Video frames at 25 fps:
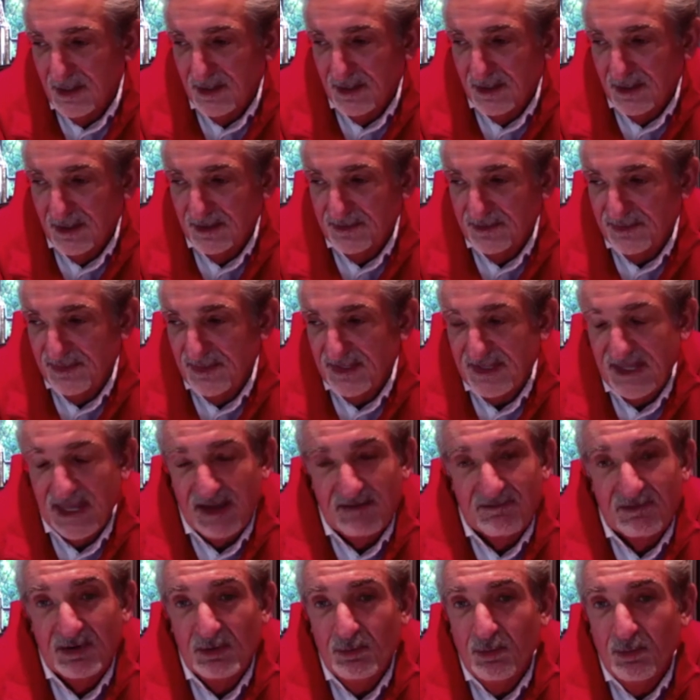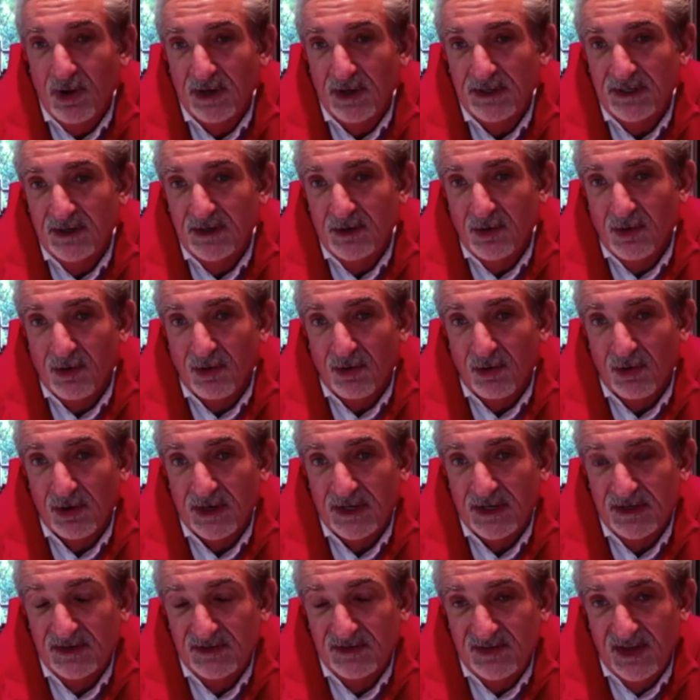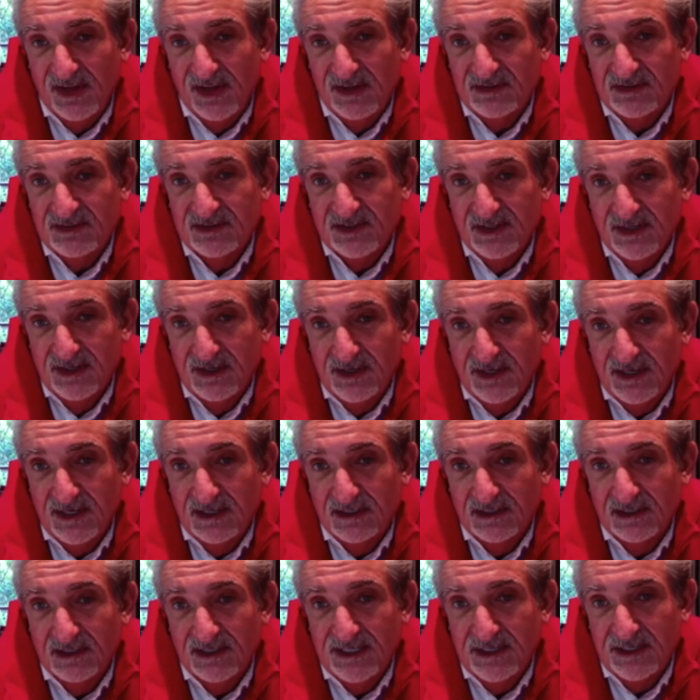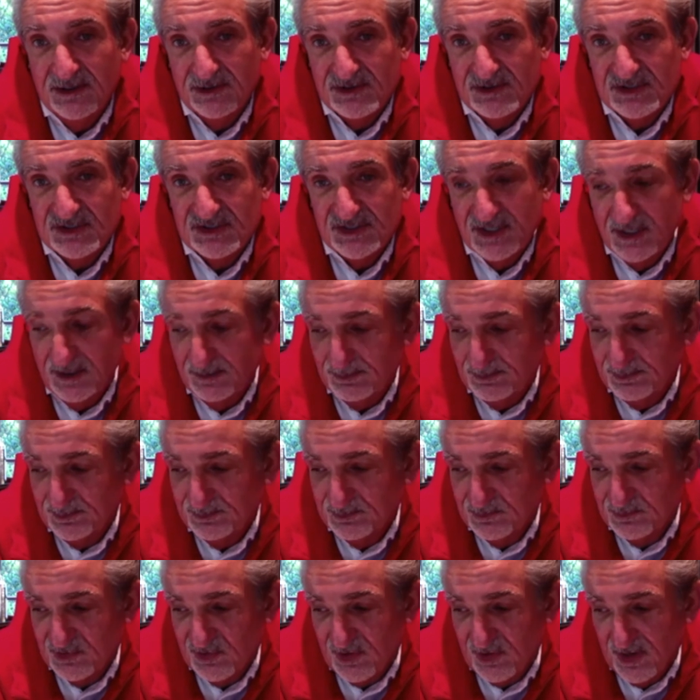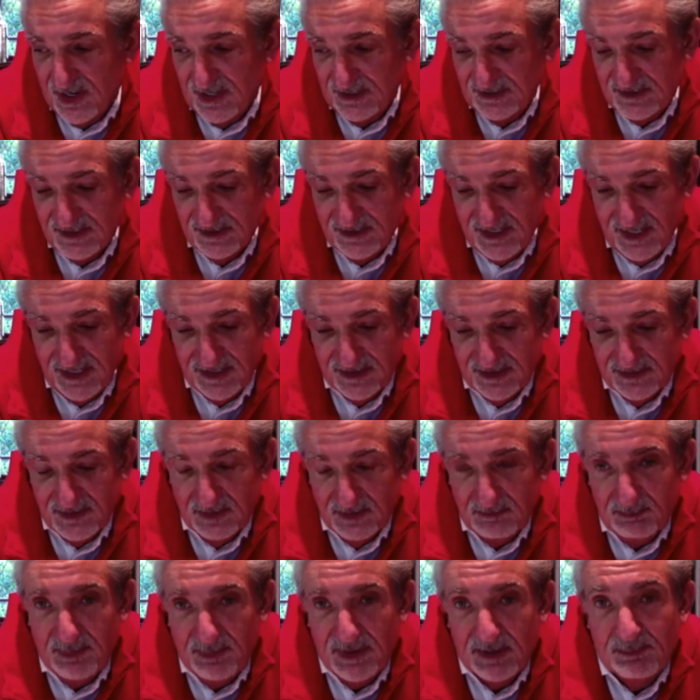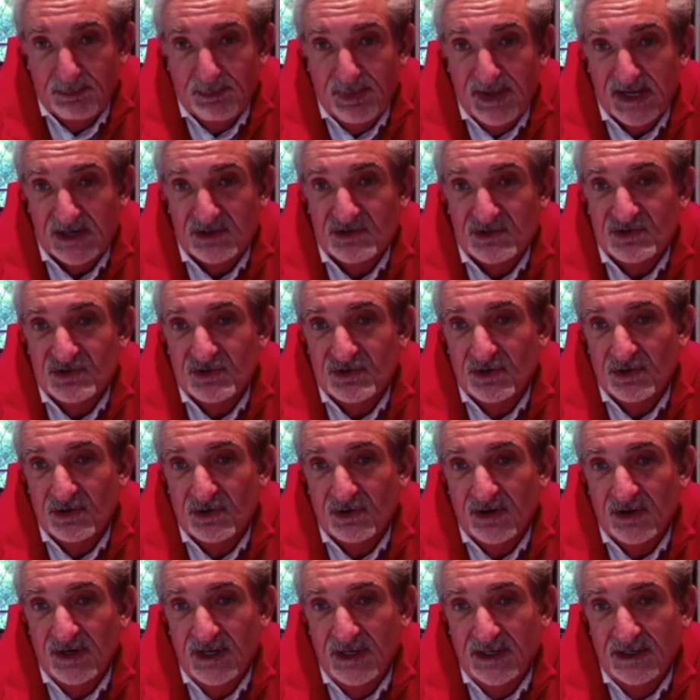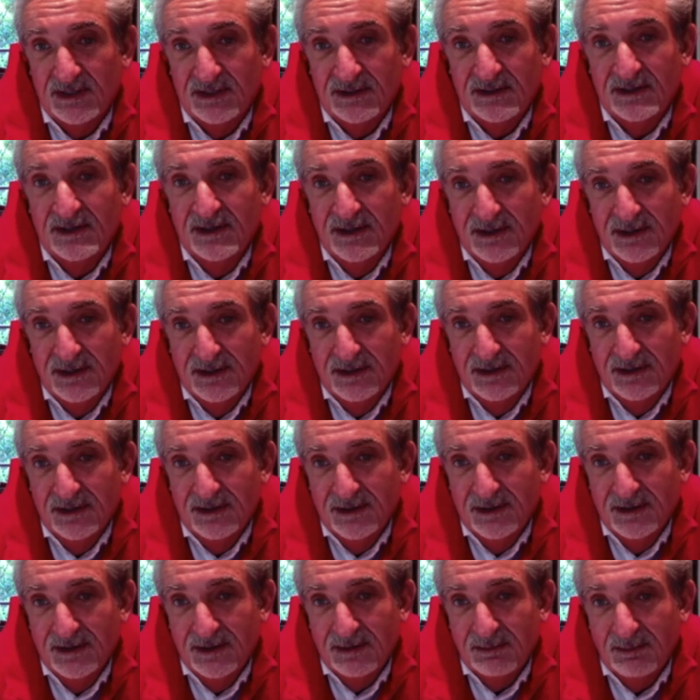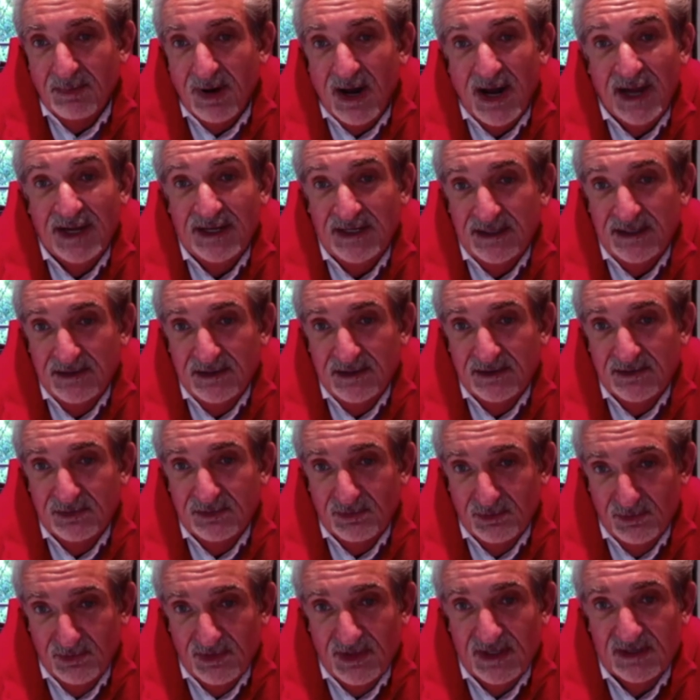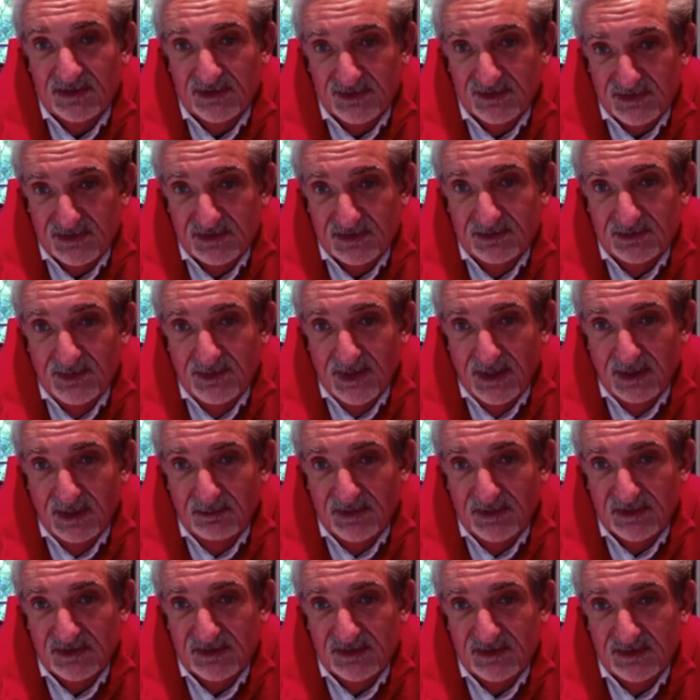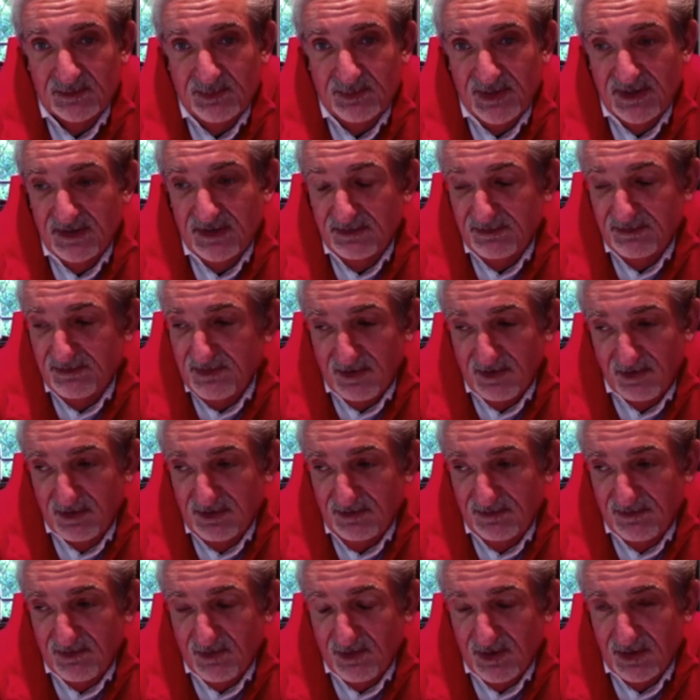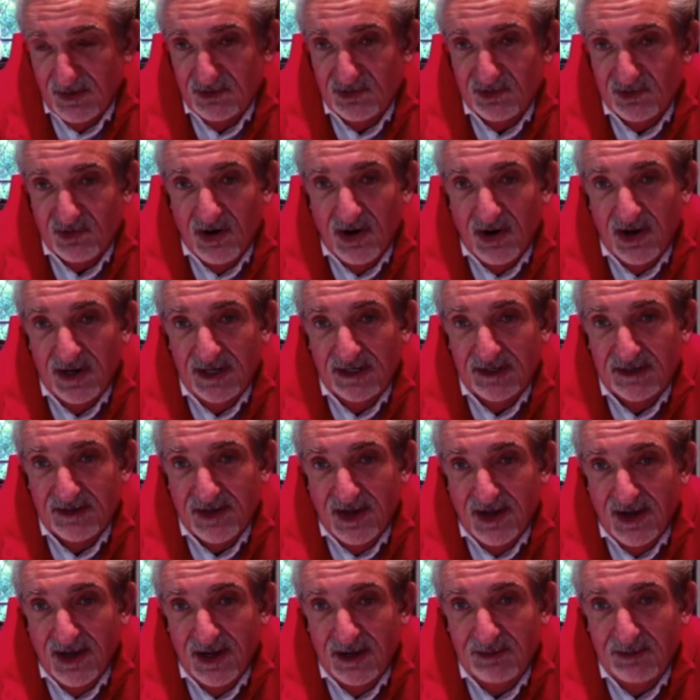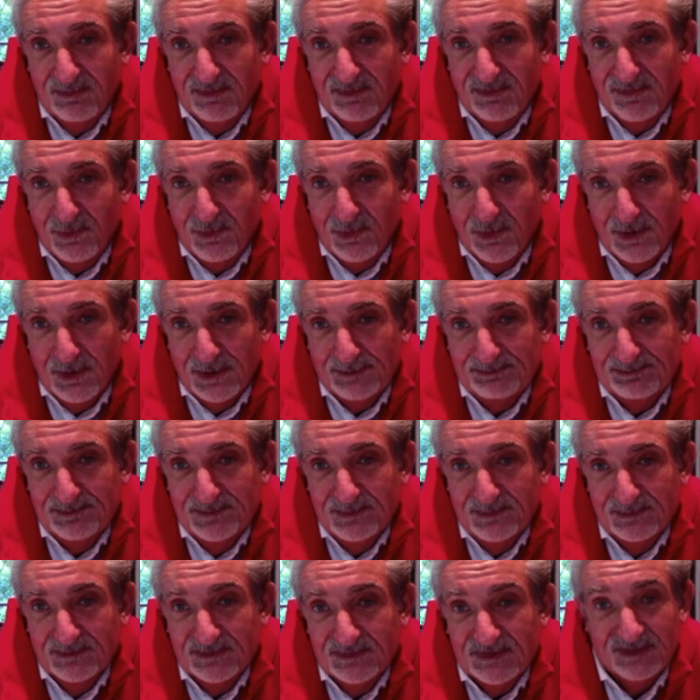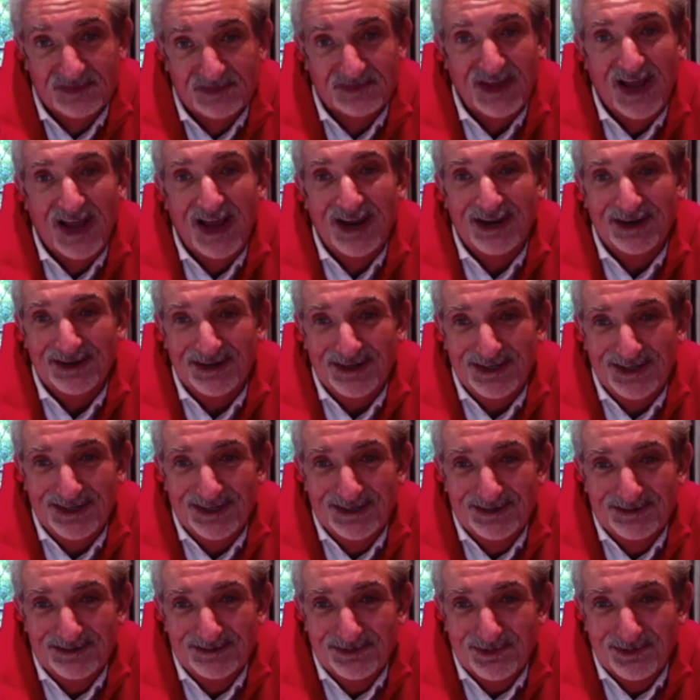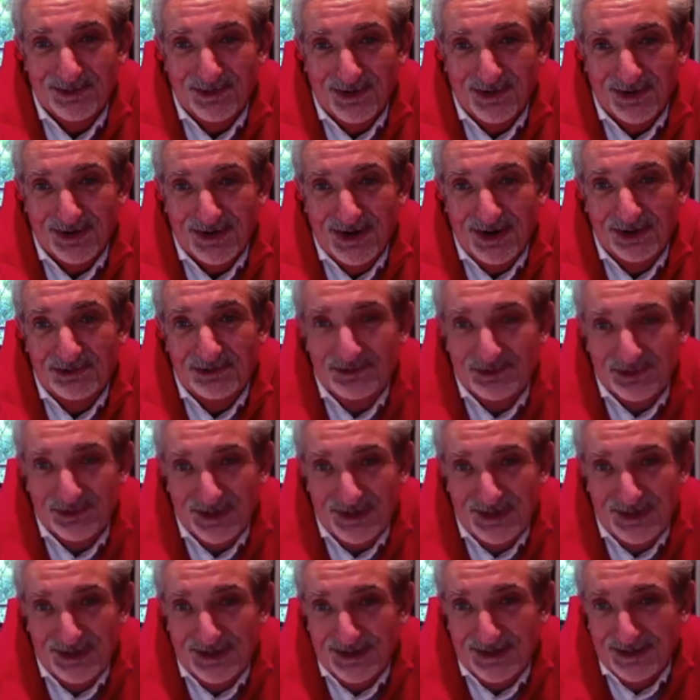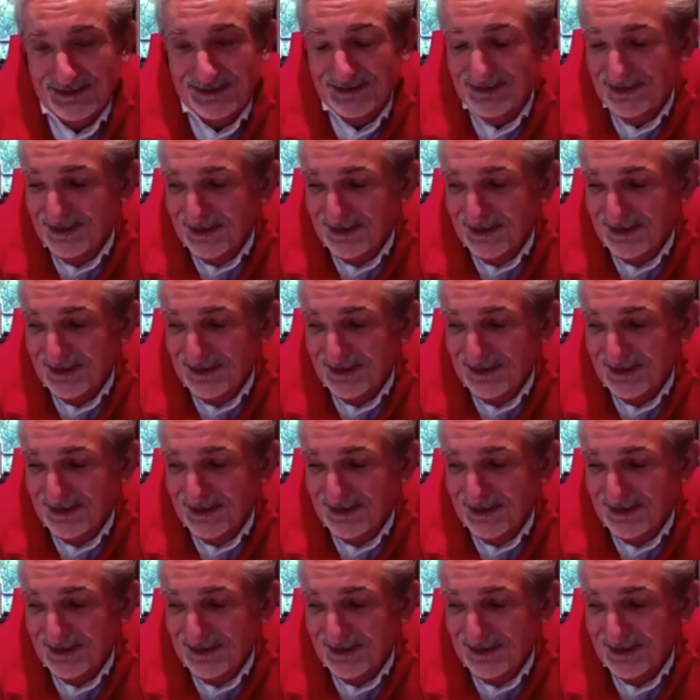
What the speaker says: I think everyone in our organization and leadership tried to take the big picture in mind through this. This has been a very, very trying time for society and for our country and